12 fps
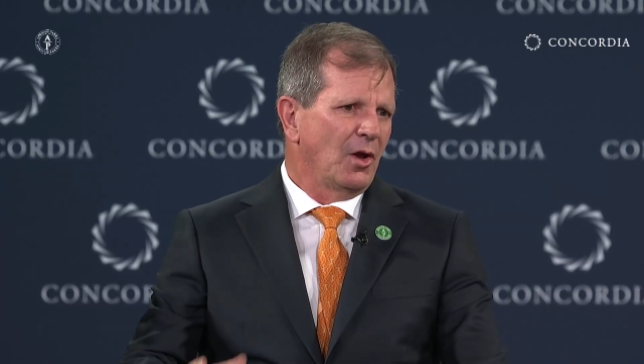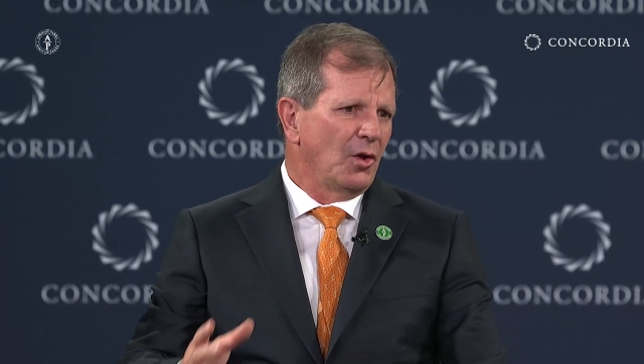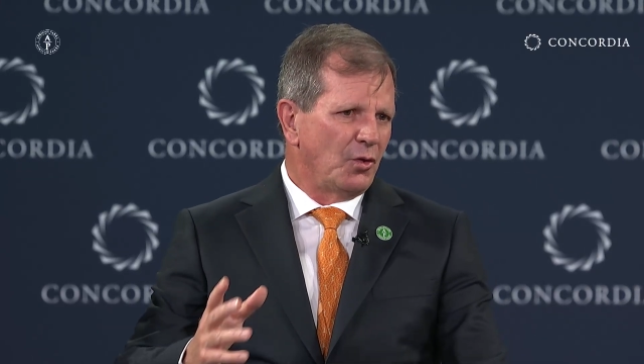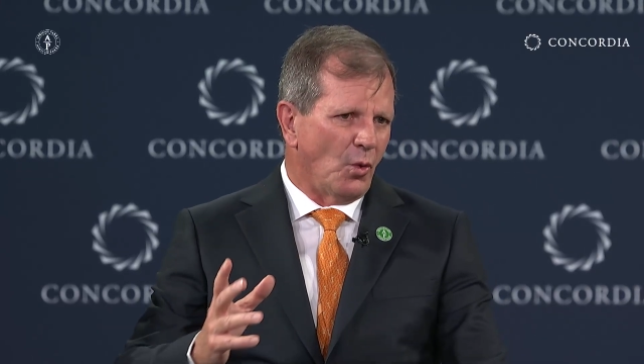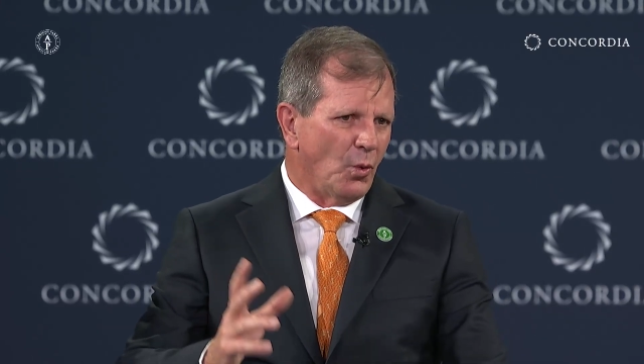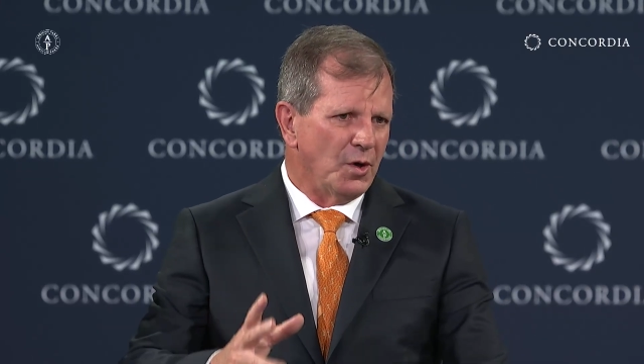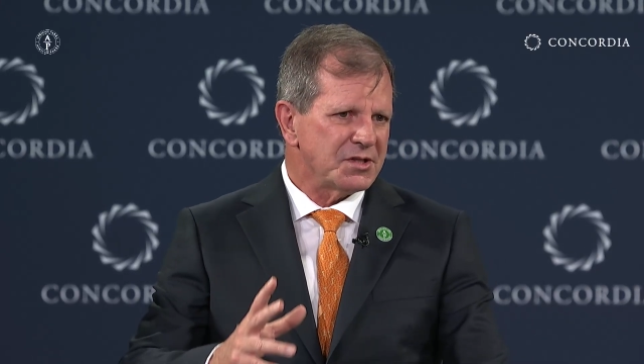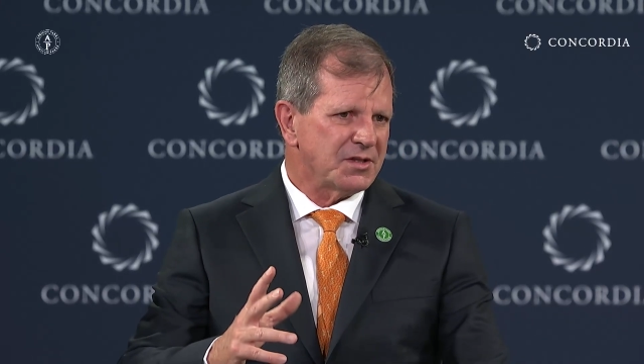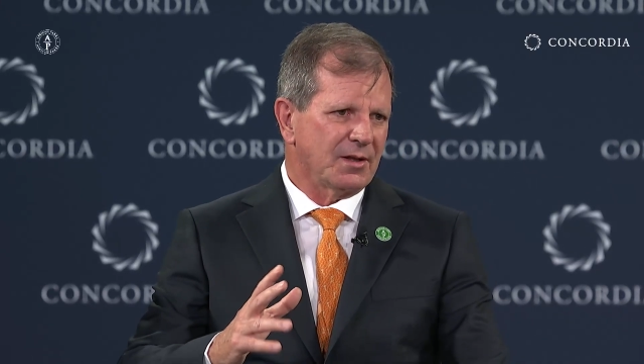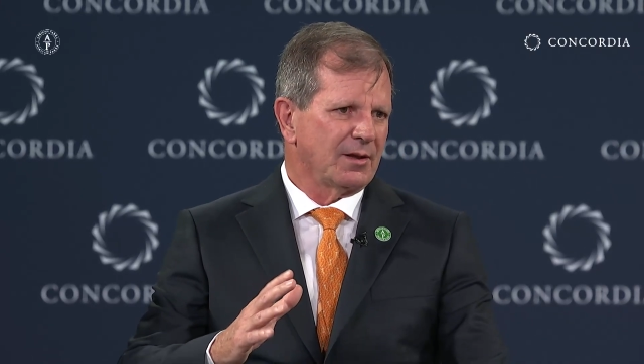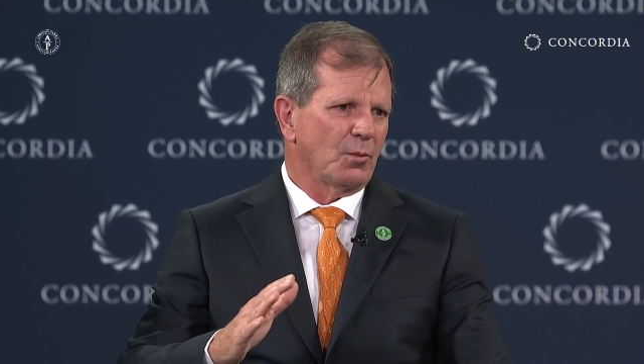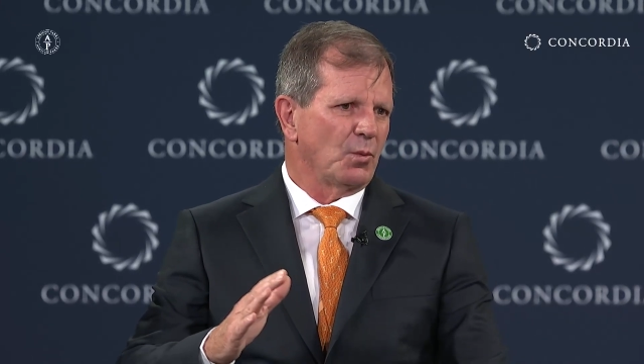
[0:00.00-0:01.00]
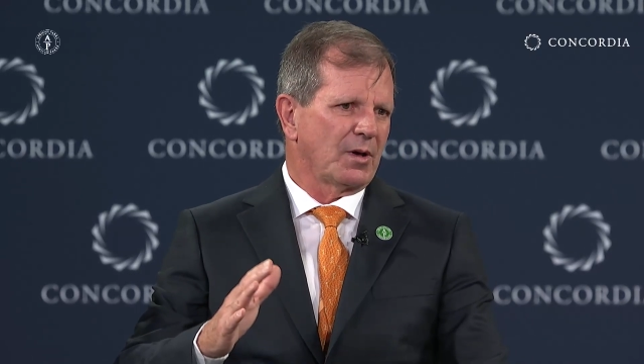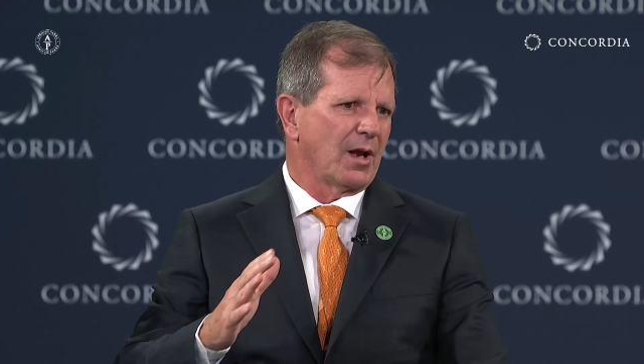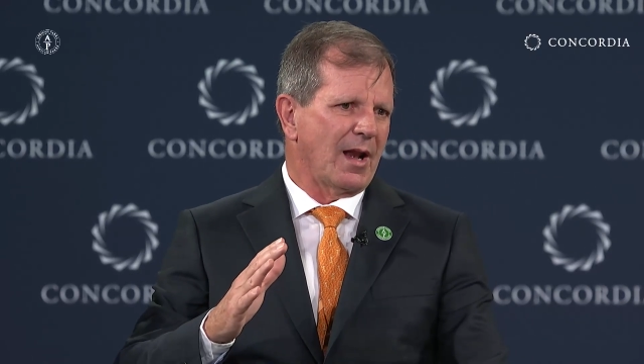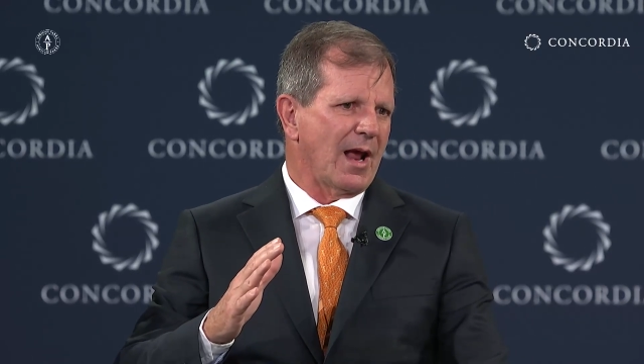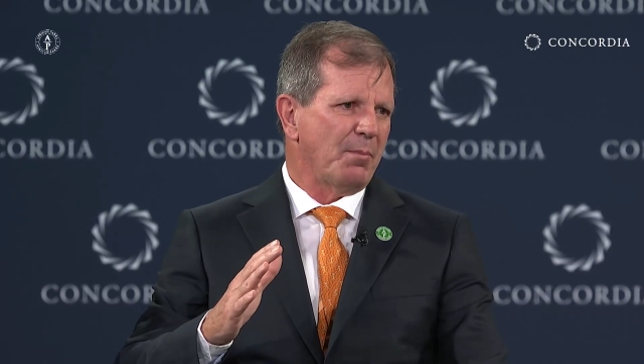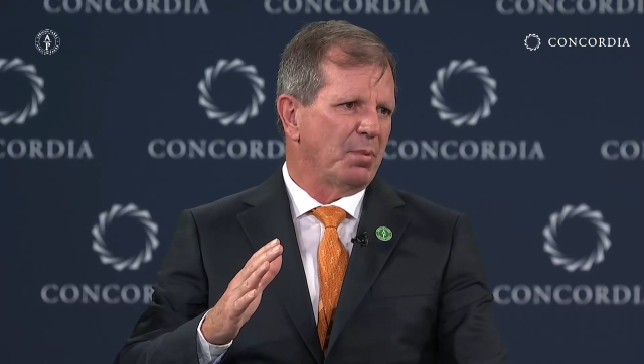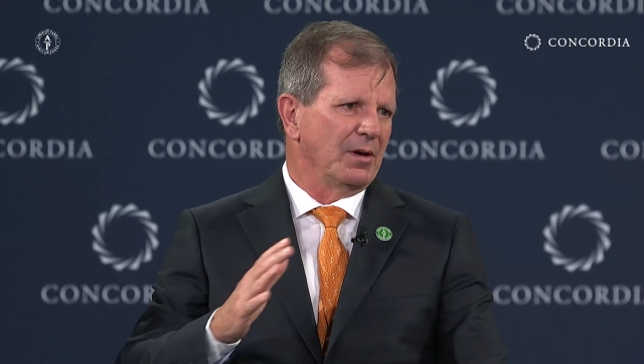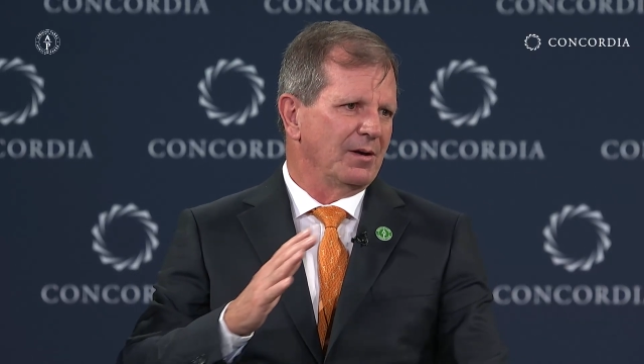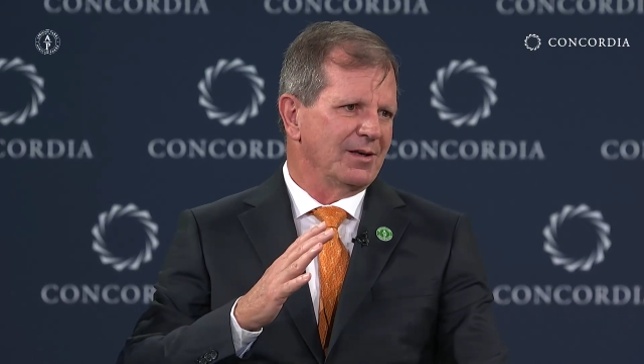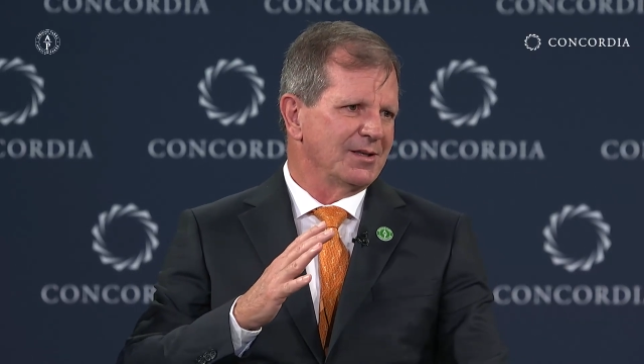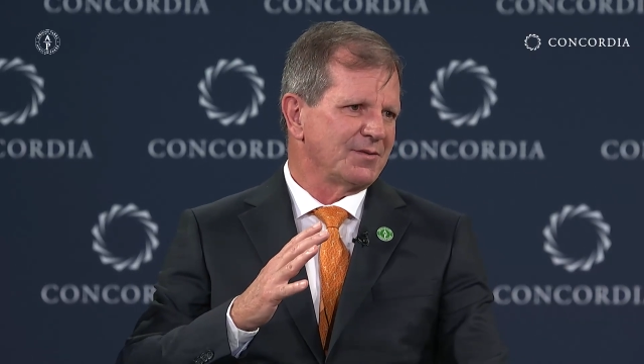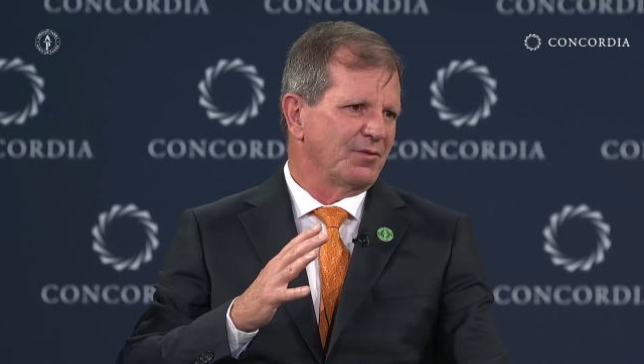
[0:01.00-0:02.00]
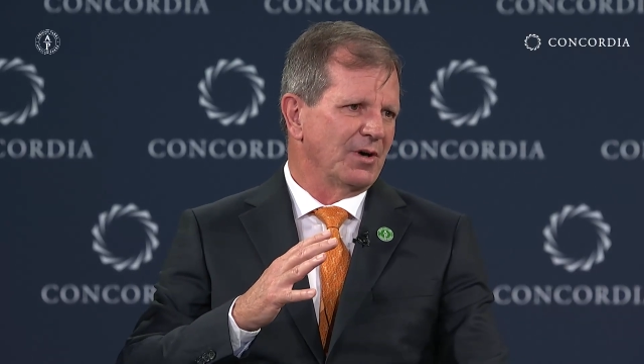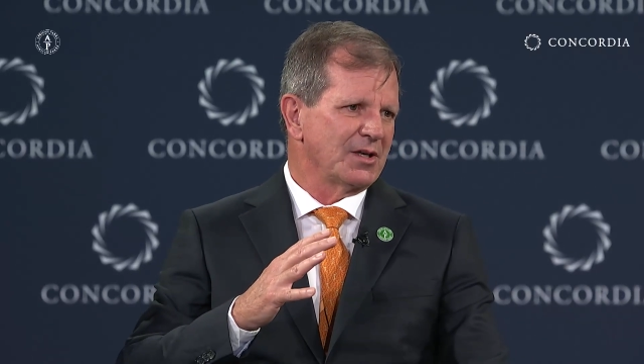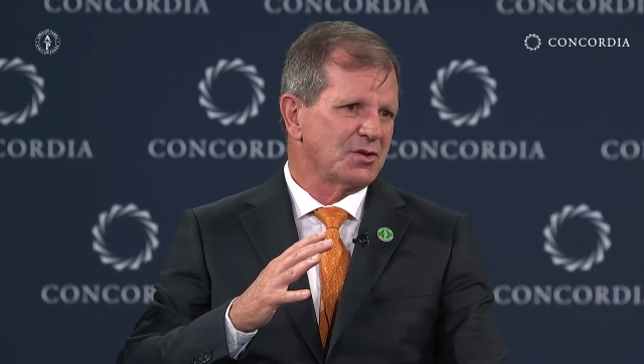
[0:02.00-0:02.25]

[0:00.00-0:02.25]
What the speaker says: The worst thing that can happen is for us